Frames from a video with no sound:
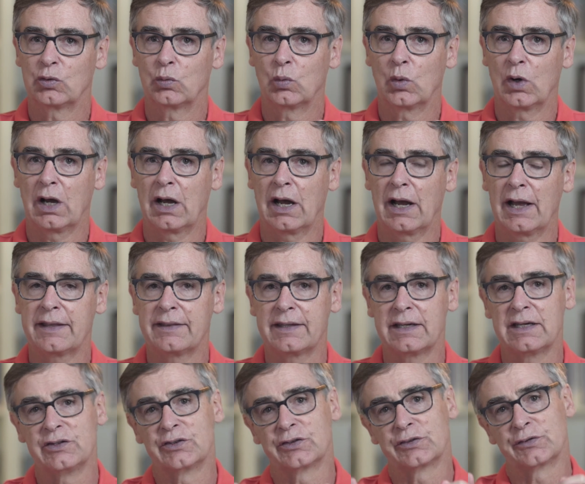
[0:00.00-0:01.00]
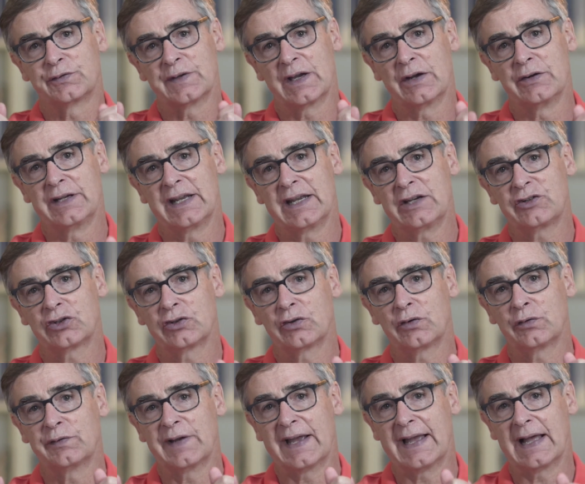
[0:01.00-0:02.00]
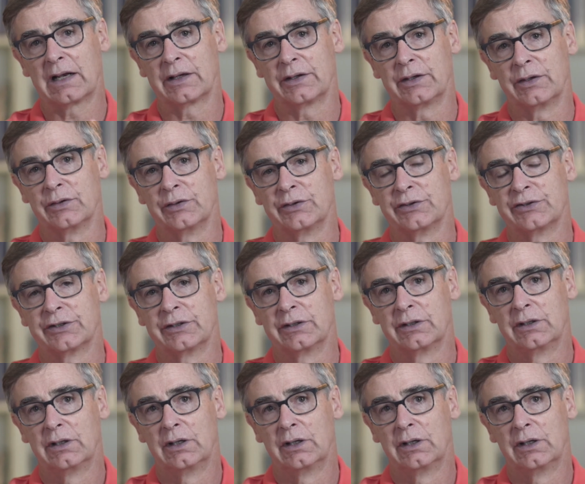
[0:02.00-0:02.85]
why these foundational values